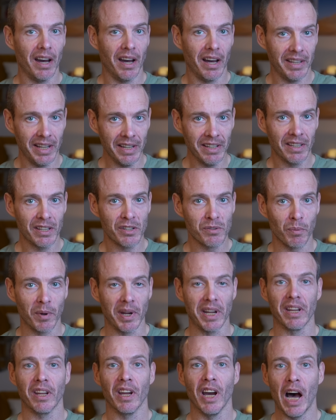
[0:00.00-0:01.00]
At the end of this
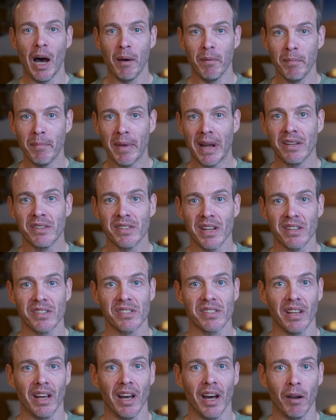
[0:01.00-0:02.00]
week, I'm in
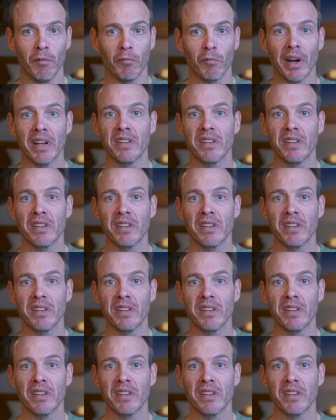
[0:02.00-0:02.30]
Manchester. I'm